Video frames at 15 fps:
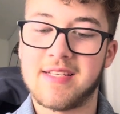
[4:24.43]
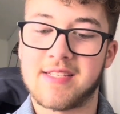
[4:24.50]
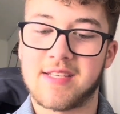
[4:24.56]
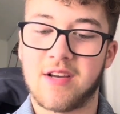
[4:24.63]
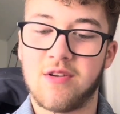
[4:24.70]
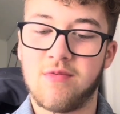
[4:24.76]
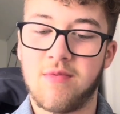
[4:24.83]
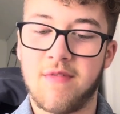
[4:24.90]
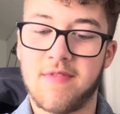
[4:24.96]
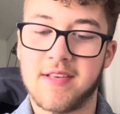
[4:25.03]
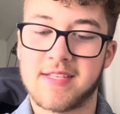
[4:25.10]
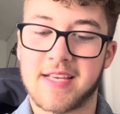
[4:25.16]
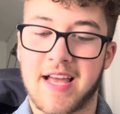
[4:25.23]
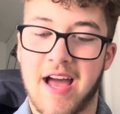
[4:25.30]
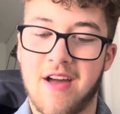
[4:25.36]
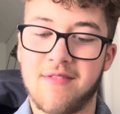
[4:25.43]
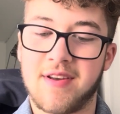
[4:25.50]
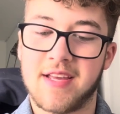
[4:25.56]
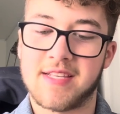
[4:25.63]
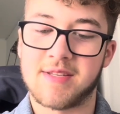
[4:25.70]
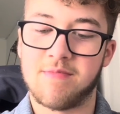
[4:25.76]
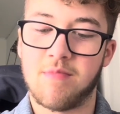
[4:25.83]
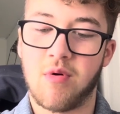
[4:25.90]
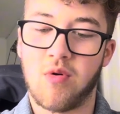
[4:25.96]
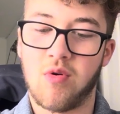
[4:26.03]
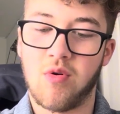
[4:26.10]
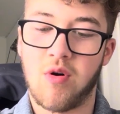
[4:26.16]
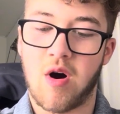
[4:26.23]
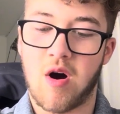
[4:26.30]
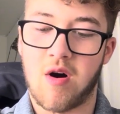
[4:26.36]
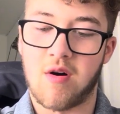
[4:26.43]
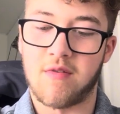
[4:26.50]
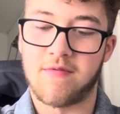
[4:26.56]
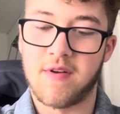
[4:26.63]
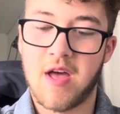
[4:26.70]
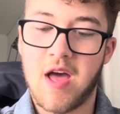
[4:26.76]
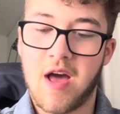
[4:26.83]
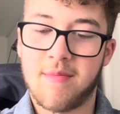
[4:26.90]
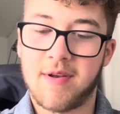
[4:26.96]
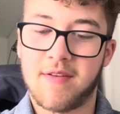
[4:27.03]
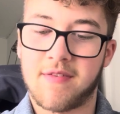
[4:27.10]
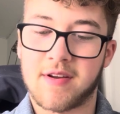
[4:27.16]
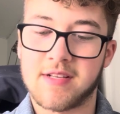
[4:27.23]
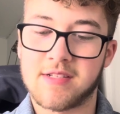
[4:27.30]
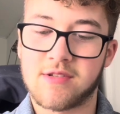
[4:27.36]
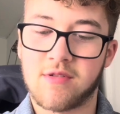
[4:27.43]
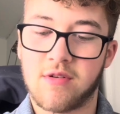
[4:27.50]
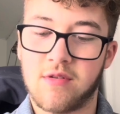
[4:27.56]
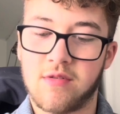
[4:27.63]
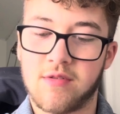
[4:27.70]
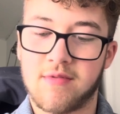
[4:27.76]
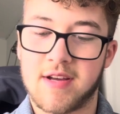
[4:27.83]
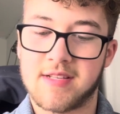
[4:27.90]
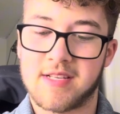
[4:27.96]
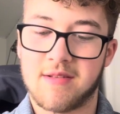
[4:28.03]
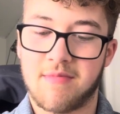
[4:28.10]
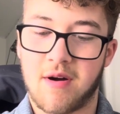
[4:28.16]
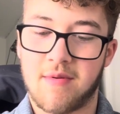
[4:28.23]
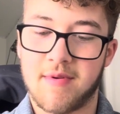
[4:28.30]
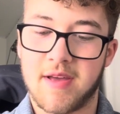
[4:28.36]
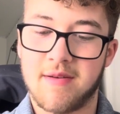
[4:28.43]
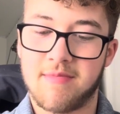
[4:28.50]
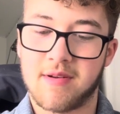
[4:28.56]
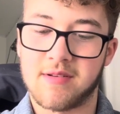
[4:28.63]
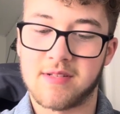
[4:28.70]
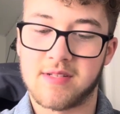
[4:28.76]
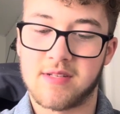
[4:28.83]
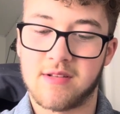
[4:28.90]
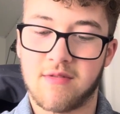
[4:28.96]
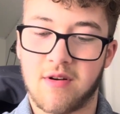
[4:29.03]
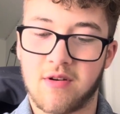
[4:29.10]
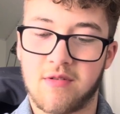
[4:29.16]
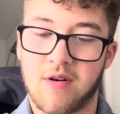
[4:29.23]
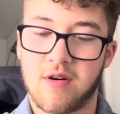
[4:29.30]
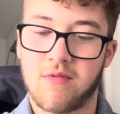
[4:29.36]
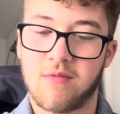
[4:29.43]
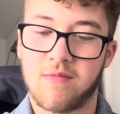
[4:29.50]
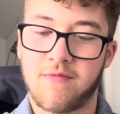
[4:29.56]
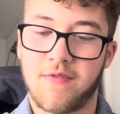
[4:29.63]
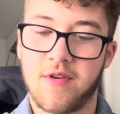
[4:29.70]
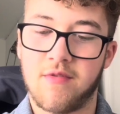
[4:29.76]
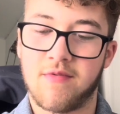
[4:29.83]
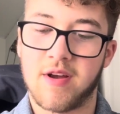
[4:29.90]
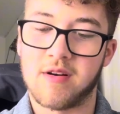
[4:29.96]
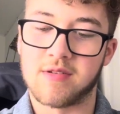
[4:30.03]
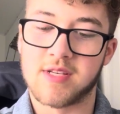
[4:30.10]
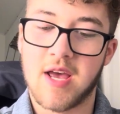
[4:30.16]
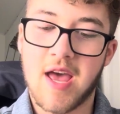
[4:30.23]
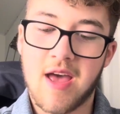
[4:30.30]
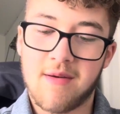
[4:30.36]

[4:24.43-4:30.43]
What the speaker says: So with this account, it's more of, I mean, if I can scroll all the way to the bottom here, because there are quite a few reels,